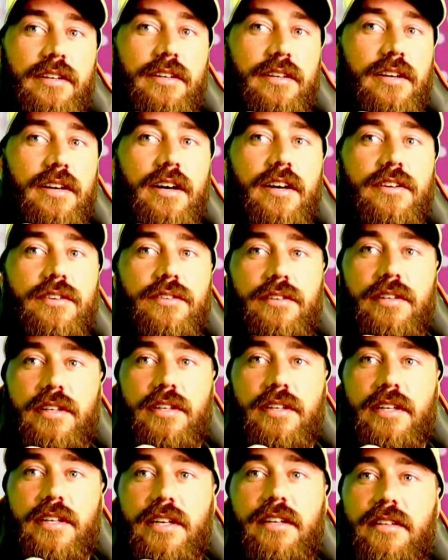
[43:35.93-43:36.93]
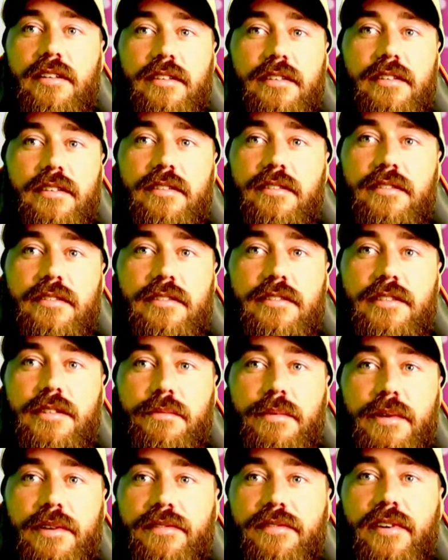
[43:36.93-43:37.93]
I couldn't get it to
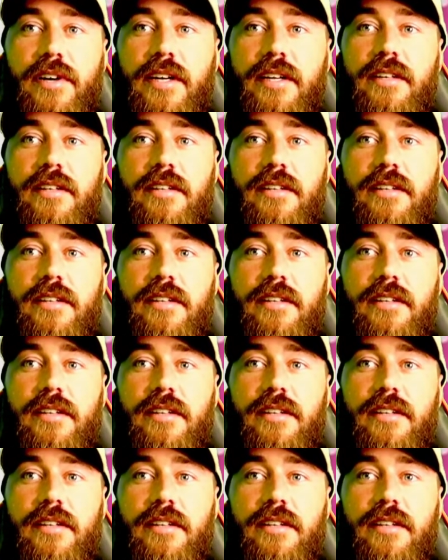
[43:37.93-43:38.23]
be free.